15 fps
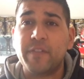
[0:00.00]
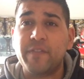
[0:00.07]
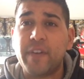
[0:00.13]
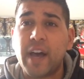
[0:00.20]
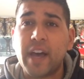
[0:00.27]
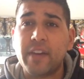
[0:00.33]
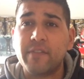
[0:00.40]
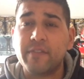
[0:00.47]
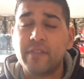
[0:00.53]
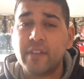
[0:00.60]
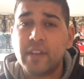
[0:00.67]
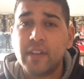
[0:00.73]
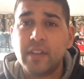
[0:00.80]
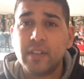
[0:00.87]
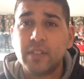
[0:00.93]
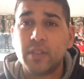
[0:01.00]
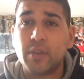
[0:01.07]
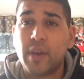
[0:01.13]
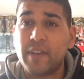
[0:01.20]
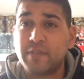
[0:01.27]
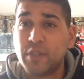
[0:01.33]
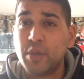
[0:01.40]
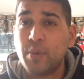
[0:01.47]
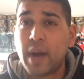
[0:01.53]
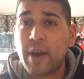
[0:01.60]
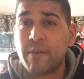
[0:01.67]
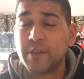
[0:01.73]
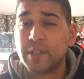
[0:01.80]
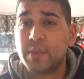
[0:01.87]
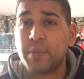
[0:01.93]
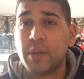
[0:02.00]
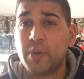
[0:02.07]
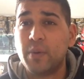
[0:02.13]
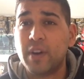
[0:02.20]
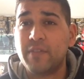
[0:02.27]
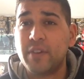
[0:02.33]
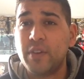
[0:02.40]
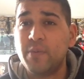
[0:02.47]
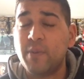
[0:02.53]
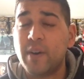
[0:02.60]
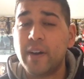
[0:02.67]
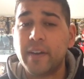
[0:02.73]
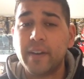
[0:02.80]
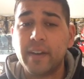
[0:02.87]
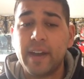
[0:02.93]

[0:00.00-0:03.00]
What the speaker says: 5, so you have 2 hours to meet whoever you want,